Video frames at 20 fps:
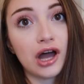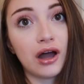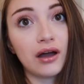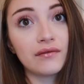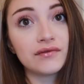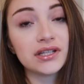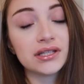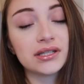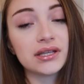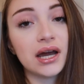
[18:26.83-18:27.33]

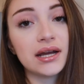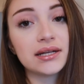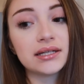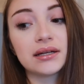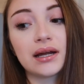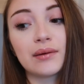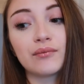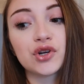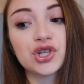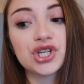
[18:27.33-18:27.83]
I've
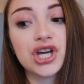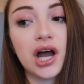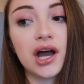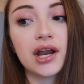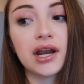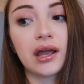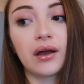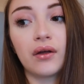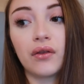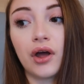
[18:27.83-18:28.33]
decided I'm
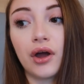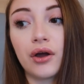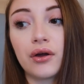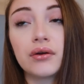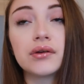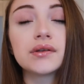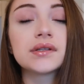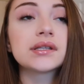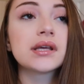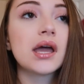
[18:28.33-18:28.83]
returning
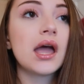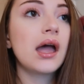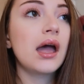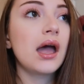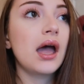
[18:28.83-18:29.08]
those.